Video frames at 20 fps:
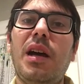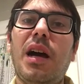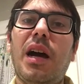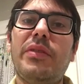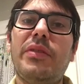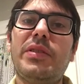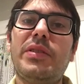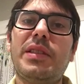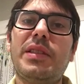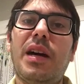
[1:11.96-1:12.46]
I
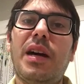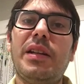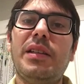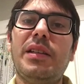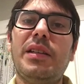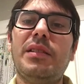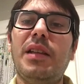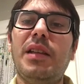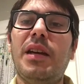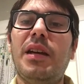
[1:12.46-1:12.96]

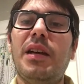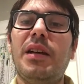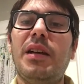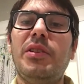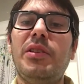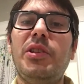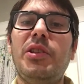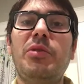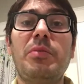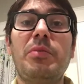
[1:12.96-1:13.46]
studied
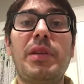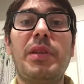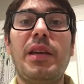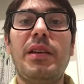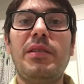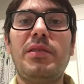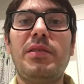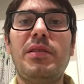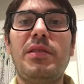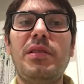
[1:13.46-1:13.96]
at
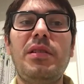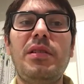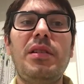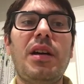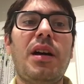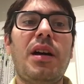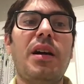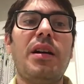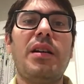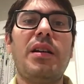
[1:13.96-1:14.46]
UMKC.
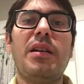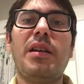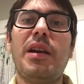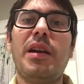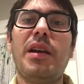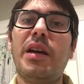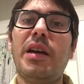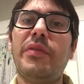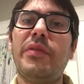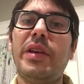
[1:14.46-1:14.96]
I
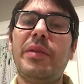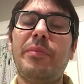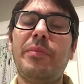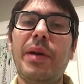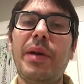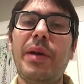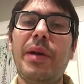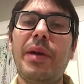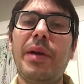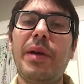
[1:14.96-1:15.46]
have a
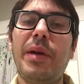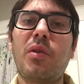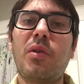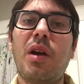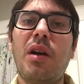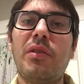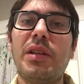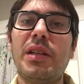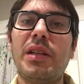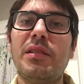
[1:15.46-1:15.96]

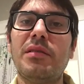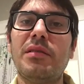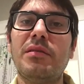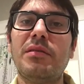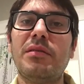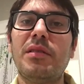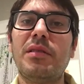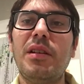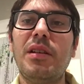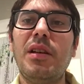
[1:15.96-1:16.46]
background
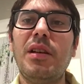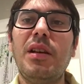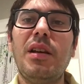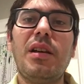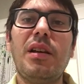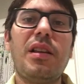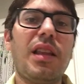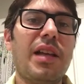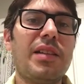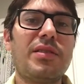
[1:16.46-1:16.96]
in
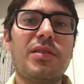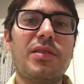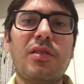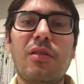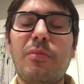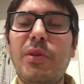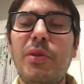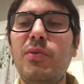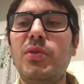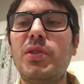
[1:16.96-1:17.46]
classical
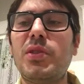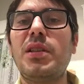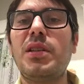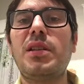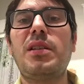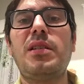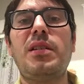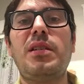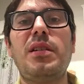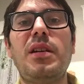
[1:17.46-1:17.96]
music,
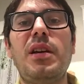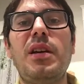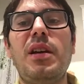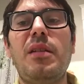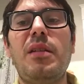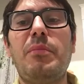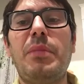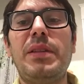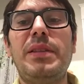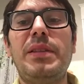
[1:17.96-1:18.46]

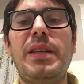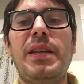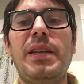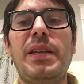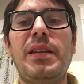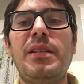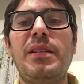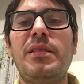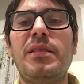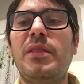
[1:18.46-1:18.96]
but
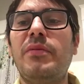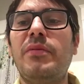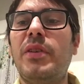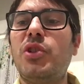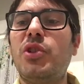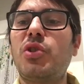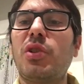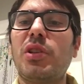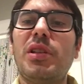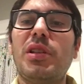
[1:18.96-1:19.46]
then
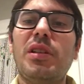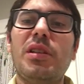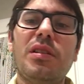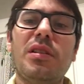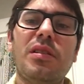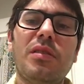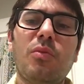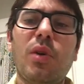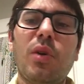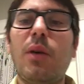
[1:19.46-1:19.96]
eventually,
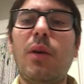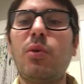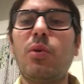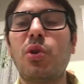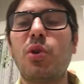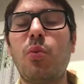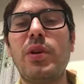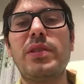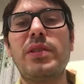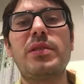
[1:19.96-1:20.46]
well, I was
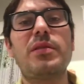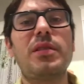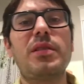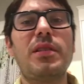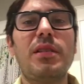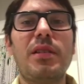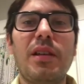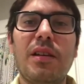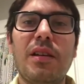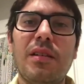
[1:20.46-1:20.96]
always
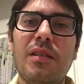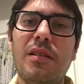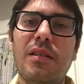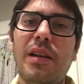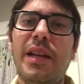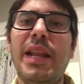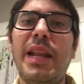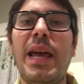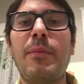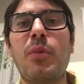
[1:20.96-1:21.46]

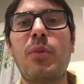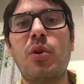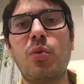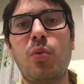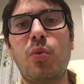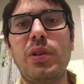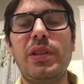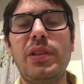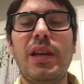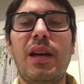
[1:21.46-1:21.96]
enamored
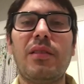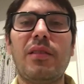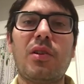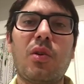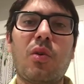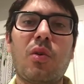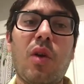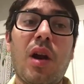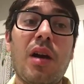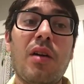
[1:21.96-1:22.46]
with the
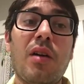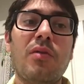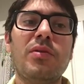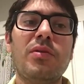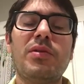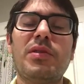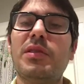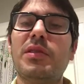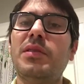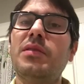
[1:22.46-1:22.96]
underground
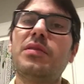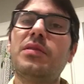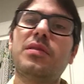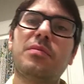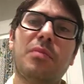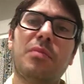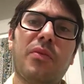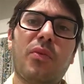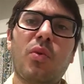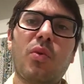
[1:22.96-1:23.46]
since
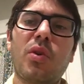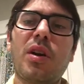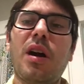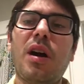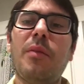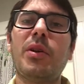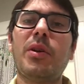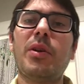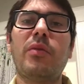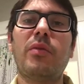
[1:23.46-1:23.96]
before
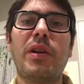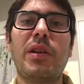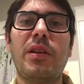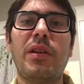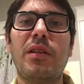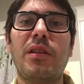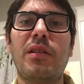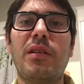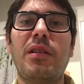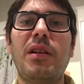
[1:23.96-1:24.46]
coming over
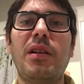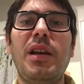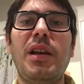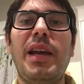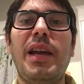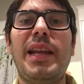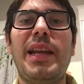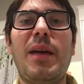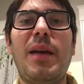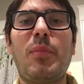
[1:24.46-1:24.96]
here.
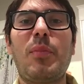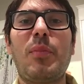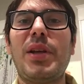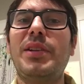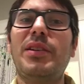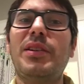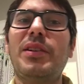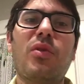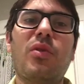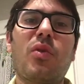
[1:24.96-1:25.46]
And I played
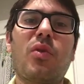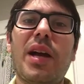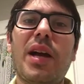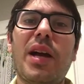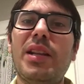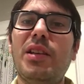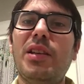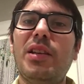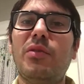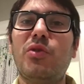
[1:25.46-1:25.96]
in a
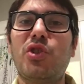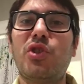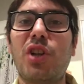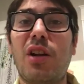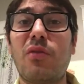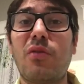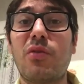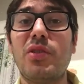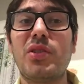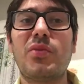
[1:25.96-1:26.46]
variety of
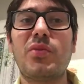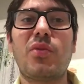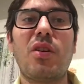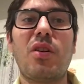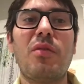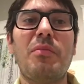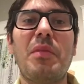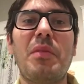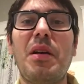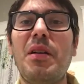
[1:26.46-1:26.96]
genres
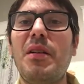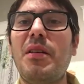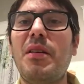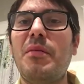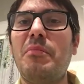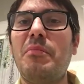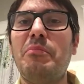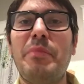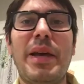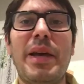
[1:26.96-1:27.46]
from
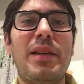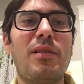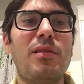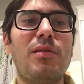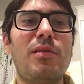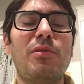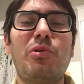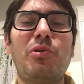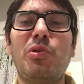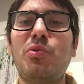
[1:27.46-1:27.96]

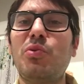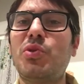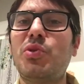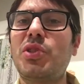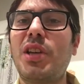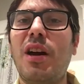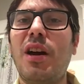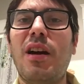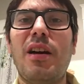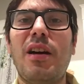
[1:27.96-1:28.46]
metal to
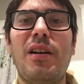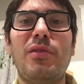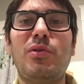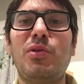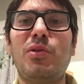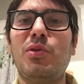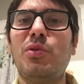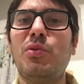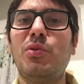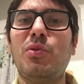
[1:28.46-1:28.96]
ska
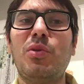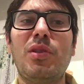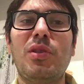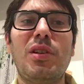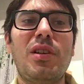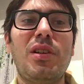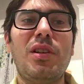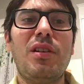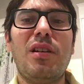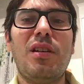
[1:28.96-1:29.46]
to
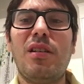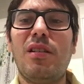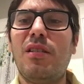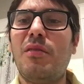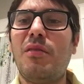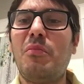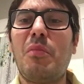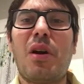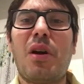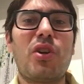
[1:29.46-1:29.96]

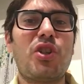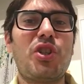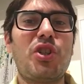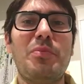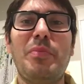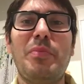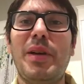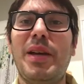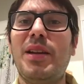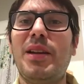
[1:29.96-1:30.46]

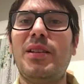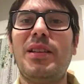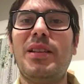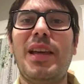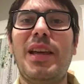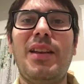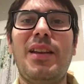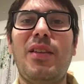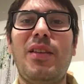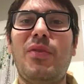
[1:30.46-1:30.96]
marching band,
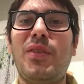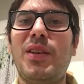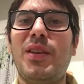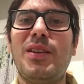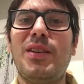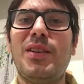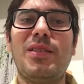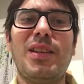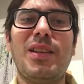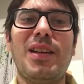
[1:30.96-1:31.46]

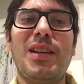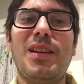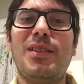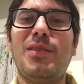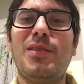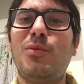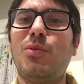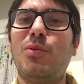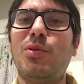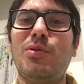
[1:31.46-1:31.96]
anything that
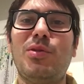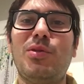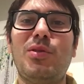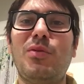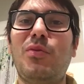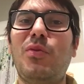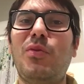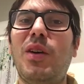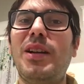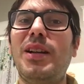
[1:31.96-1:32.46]

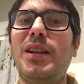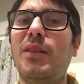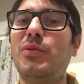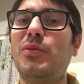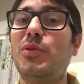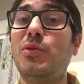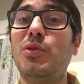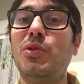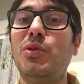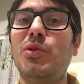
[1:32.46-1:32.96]
was fun enough
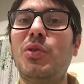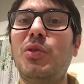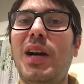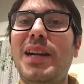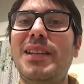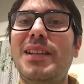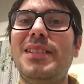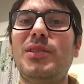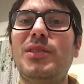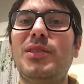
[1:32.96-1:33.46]
to do,
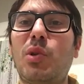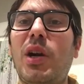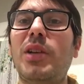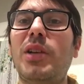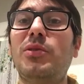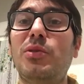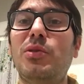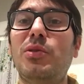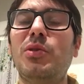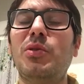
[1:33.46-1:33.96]
I
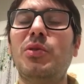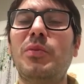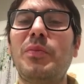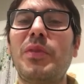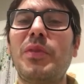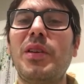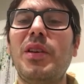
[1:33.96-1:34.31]
tried to do.